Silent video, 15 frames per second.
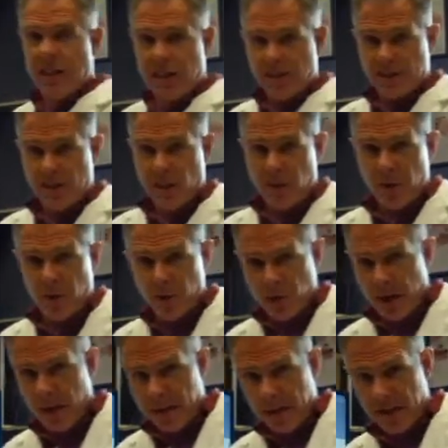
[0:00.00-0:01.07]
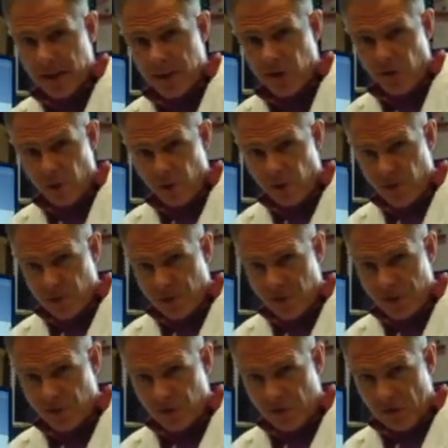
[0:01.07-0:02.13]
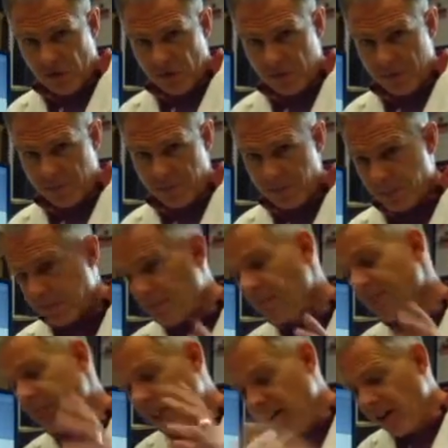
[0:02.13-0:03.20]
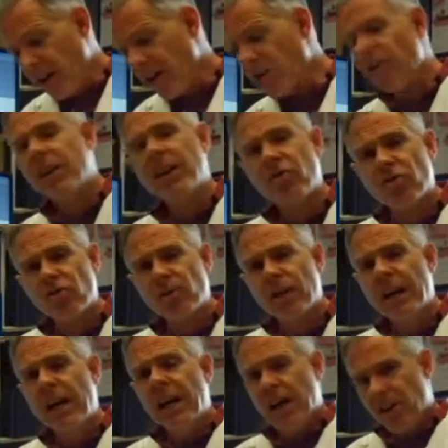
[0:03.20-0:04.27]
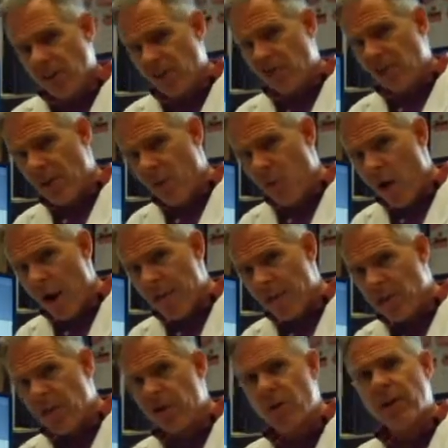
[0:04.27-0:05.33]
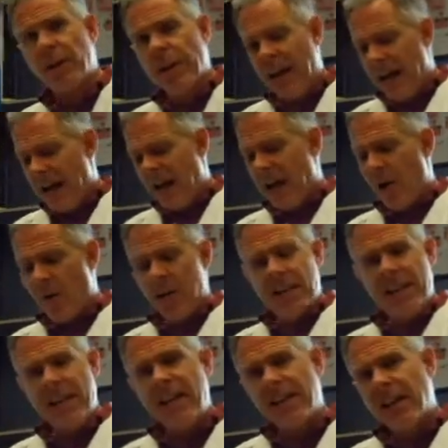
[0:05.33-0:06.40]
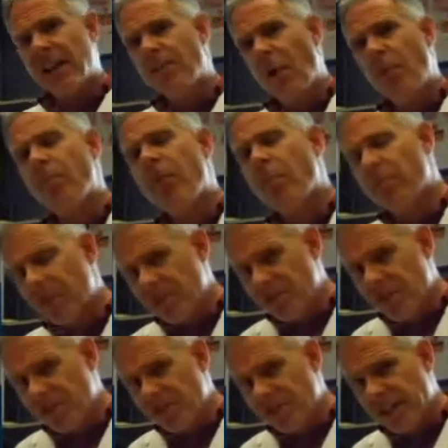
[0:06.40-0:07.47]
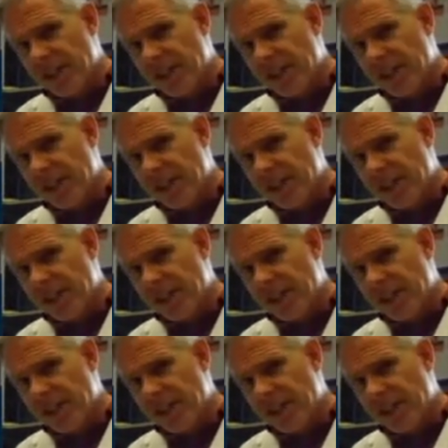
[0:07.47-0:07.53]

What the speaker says: tests that we would recommend that you do for the patients. got a good history, they understand why they're going to do it. And now a key thing about pulmonary function